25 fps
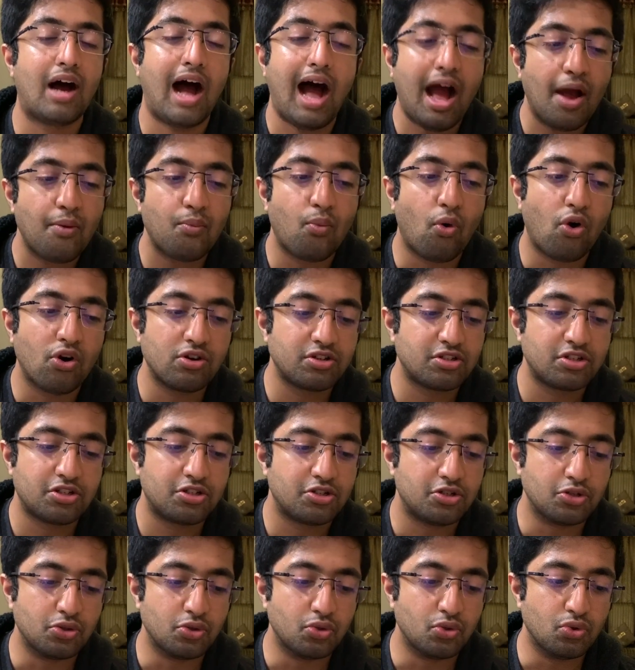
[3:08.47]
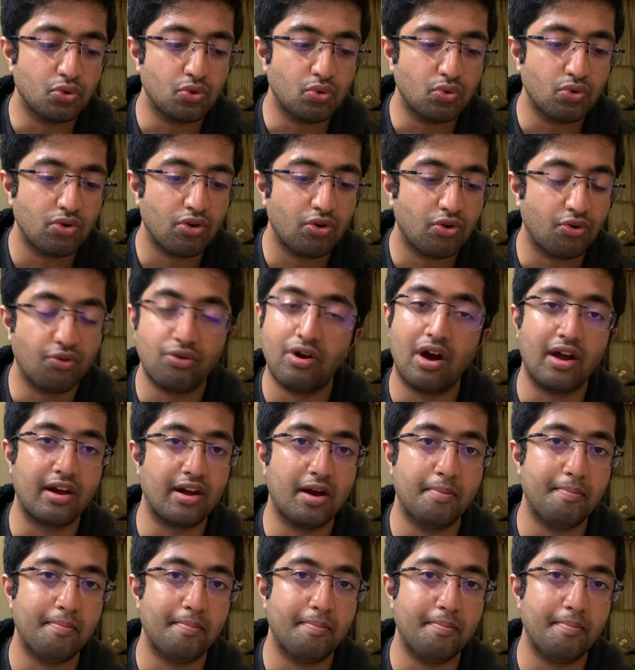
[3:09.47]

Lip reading: I want to run